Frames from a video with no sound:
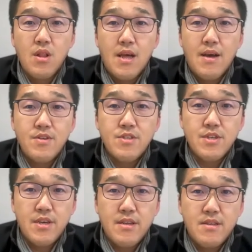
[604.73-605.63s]
leverage
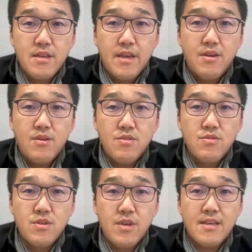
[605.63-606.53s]
it and get your
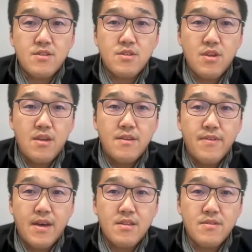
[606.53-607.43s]
task done
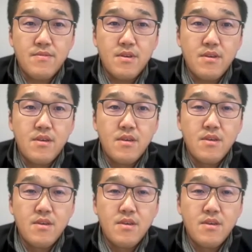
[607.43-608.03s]
effectively?